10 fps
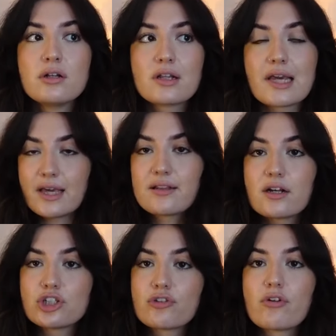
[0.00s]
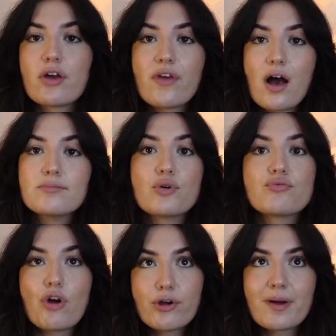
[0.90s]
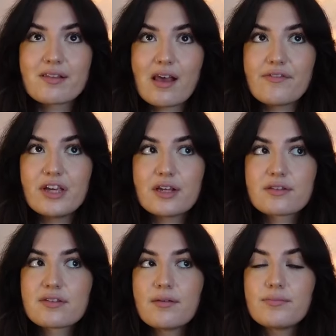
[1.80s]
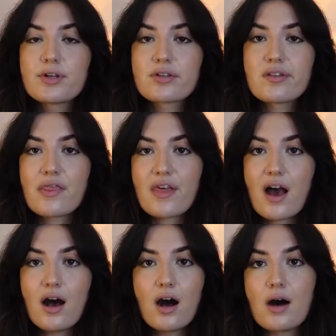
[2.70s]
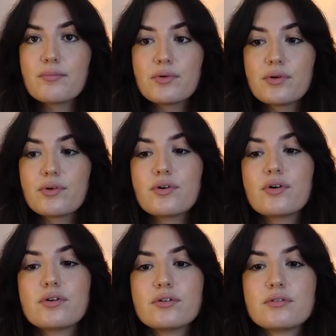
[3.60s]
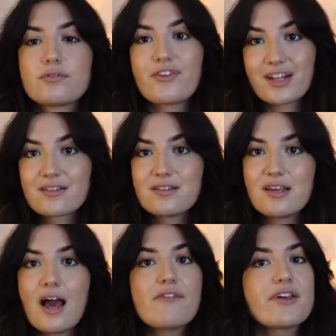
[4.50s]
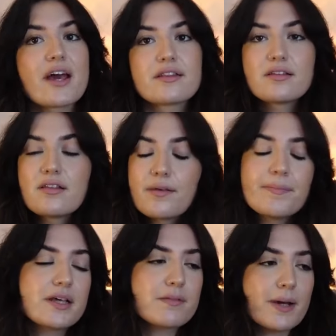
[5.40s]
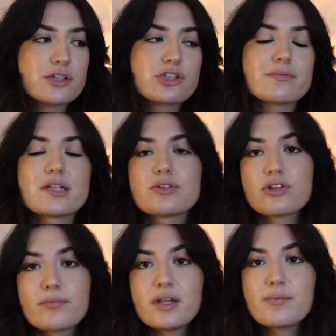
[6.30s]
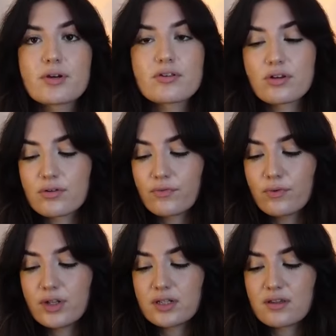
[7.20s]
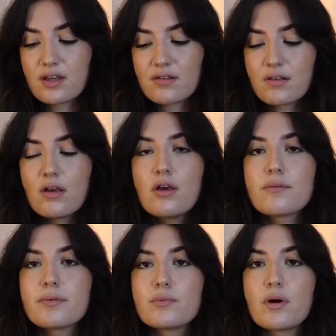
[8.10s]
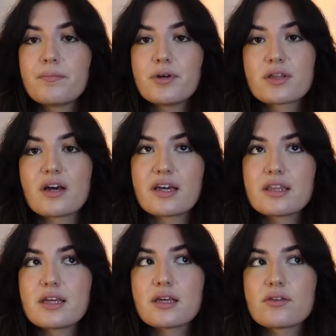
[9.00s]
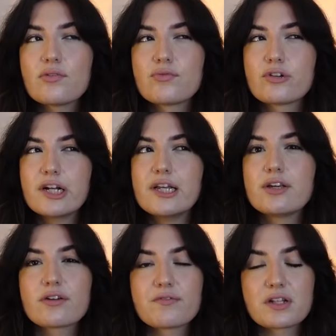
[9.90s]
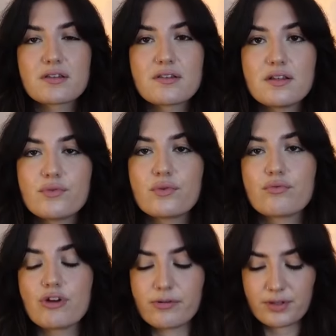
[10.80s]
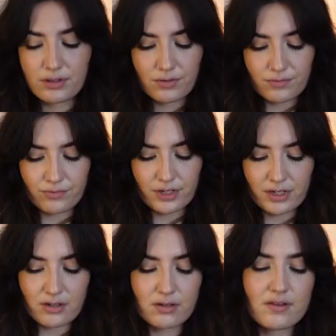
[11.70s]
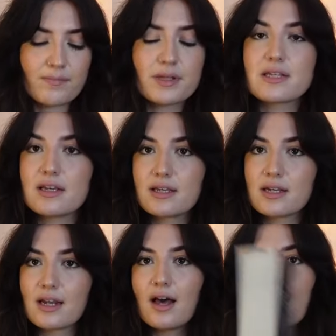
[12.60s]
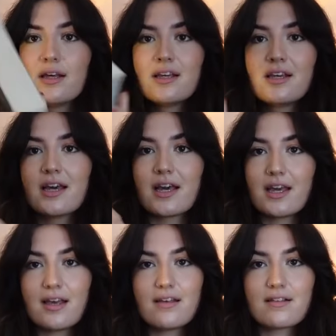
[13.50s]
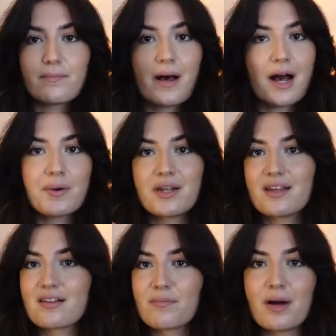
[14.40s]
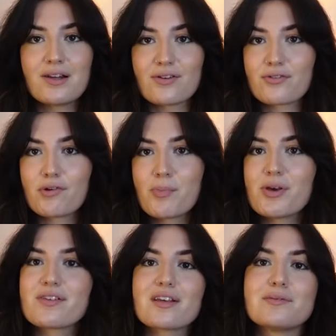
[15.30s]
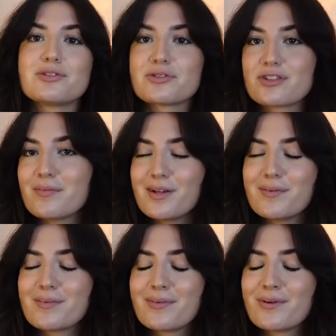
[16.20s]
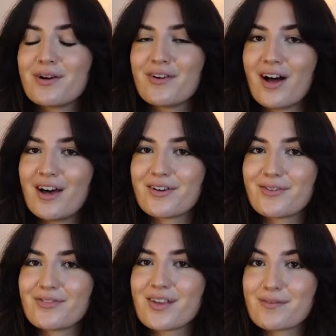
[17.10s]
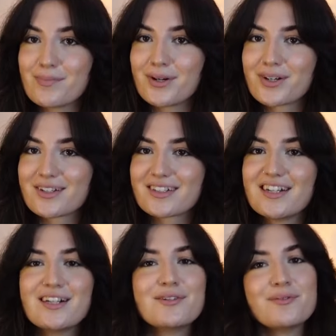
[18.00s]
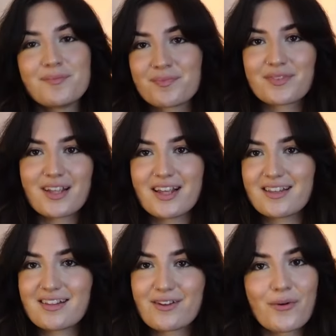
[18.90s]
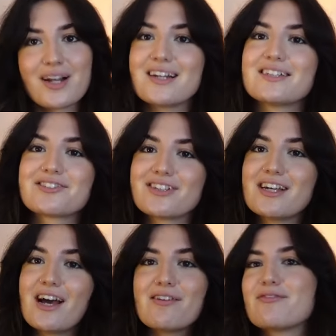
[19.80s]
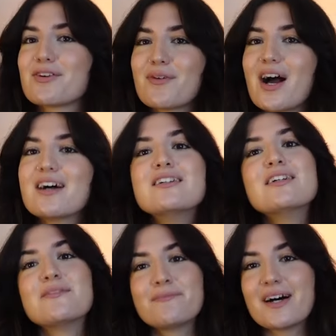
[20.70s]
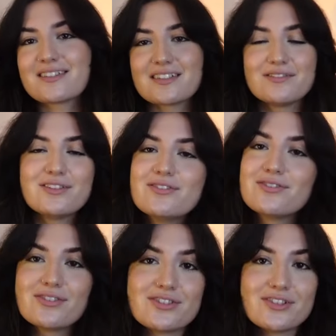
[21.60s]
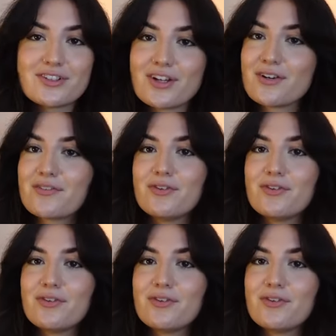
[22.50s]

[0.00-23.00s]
like in that genre that are more romance heavy and some books that are more fantasy heavy and this is a big spectrum there's so many books that could fall into this but one book that I think is a really good fantasy for romance readers in particular is Powerless by Lauren Roberts. I'm sure so many people have heard of this book it is quite literally everywhere. But if you do not know, if